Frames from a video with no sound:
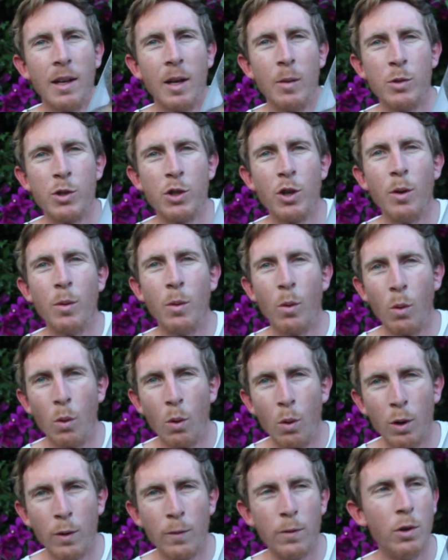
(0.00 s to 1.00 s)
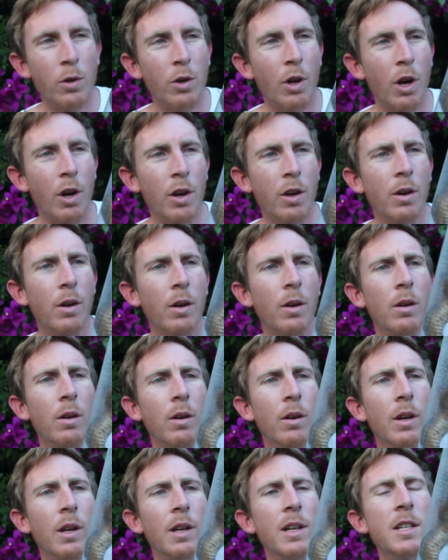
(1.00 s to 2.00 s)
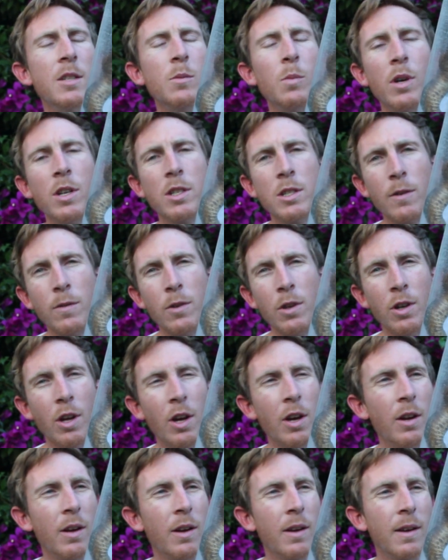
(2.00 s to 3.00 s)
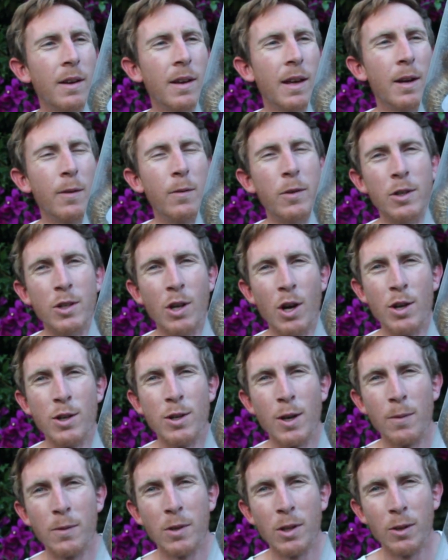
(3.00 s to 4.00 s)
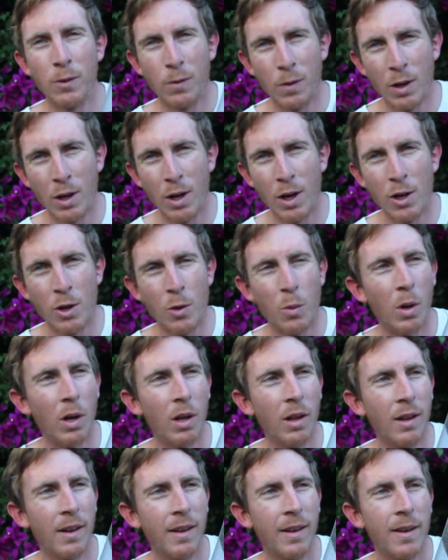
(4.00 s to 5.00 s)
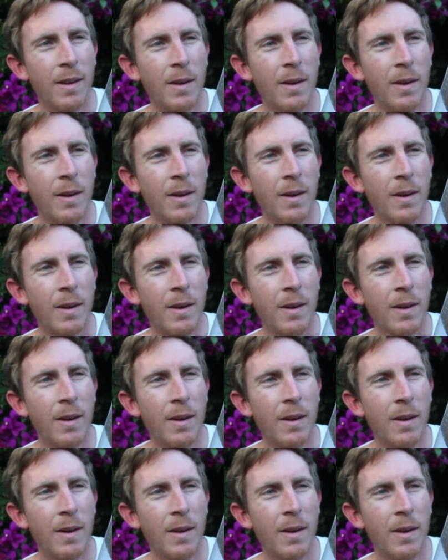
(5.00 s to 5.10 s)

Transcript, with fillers: I'm sure all of you know, at least most of you know, and if you don't after this video you will,